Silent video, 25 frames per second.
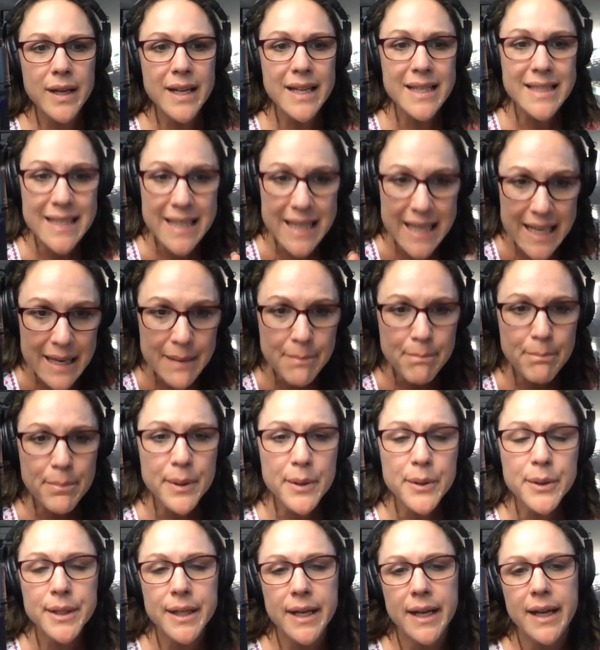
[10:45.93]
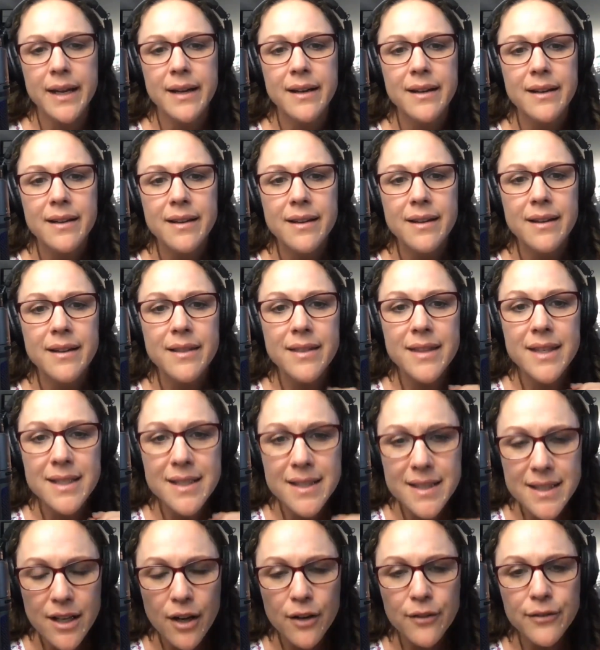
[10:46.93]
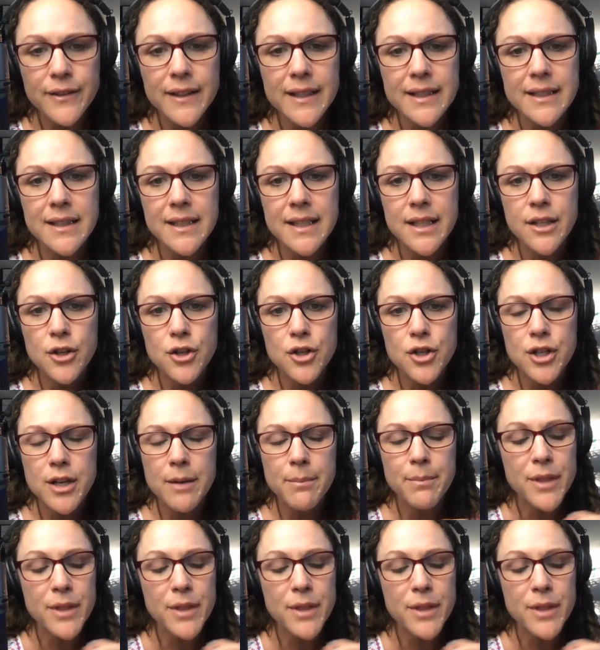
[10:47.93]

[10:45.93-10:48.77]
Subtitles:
is keep building this self-led leadership,